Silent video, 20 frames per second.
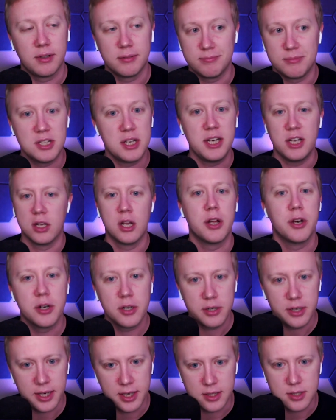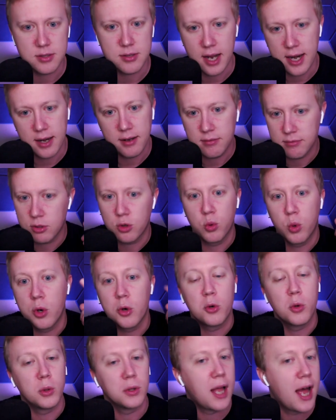danielle hunter is and quote
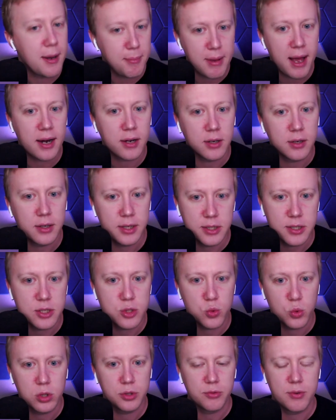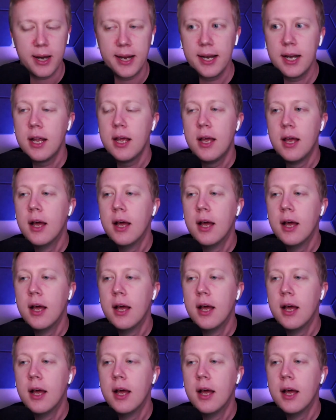unquote linebacker in this world right